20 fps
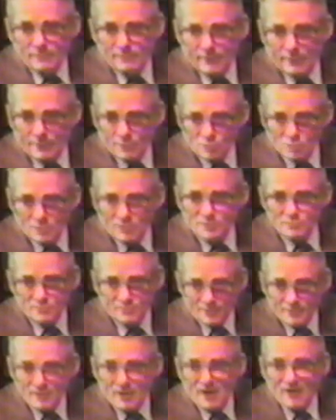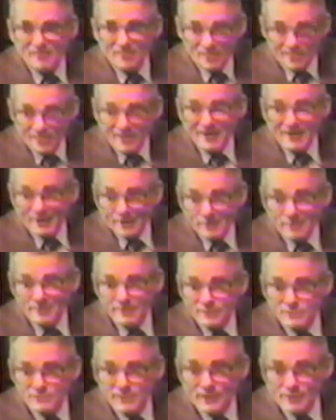There are sons of God there
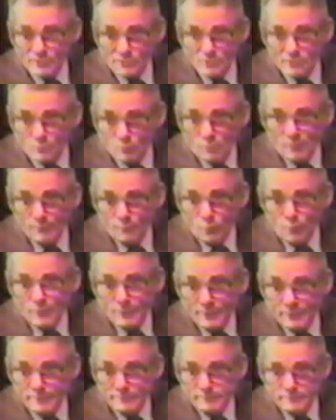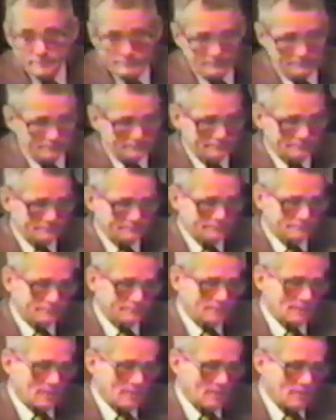in Genesis 1 1.
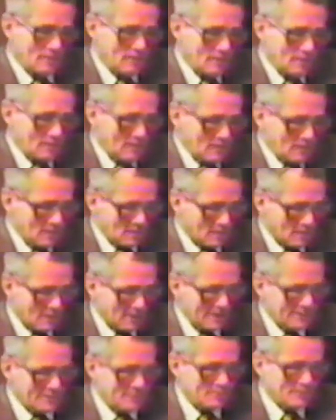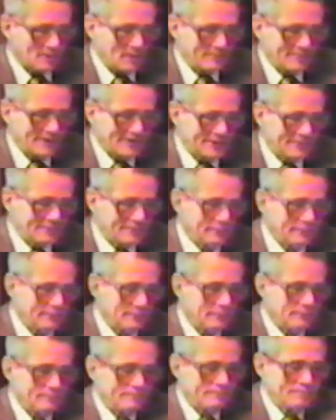All right, Psalm
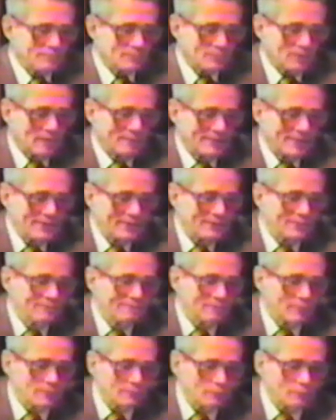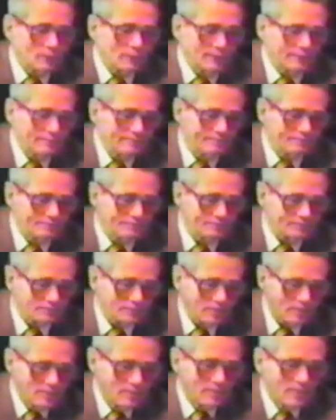82. Psalm 82, verse
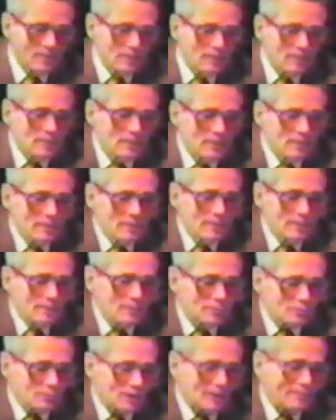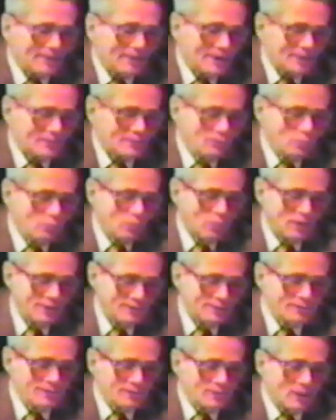1. Psalm 82,
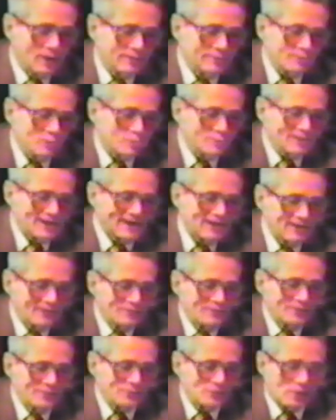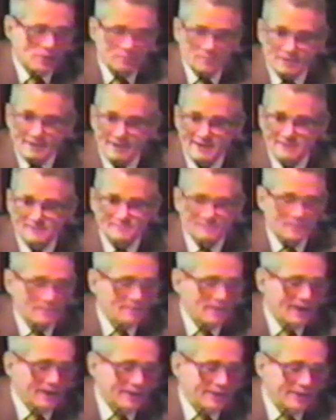1 God standeth in the congregation of the
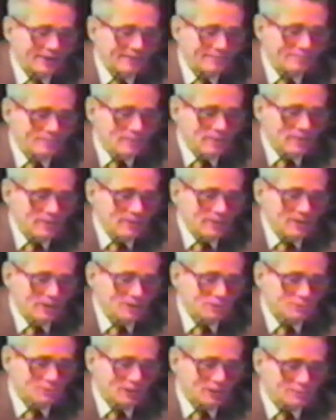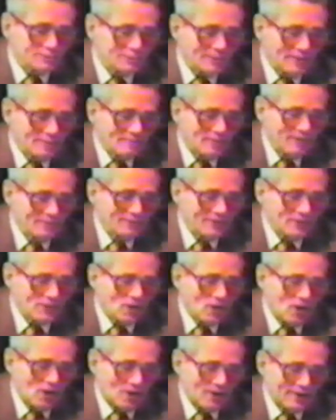mighty, he judgeth among the
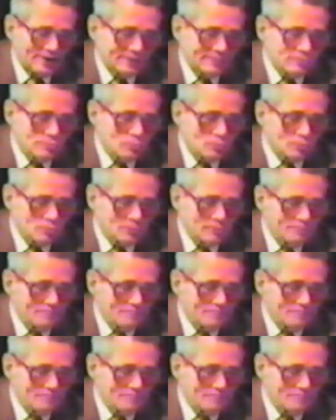gods.